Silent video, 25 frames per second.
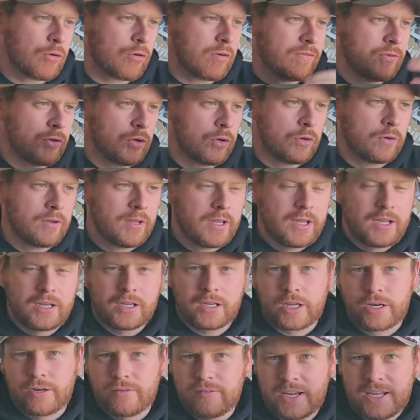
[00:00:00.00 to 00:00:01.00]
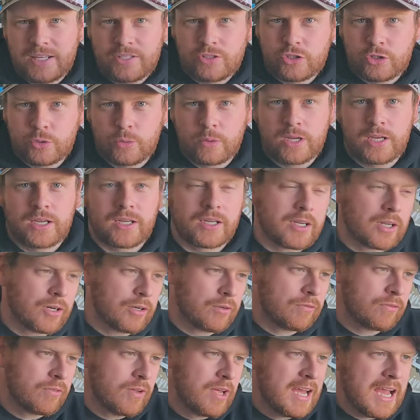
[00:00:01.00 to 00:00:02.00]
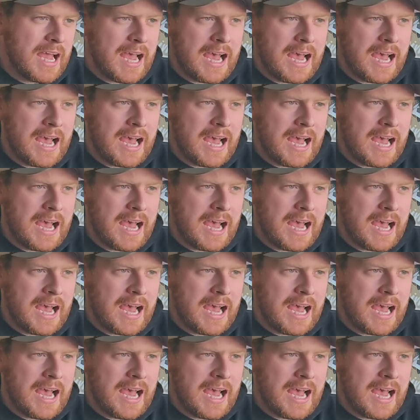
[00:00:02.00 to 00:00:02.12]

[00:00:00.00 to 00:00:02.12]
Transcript: or if you're kind of into it, kind of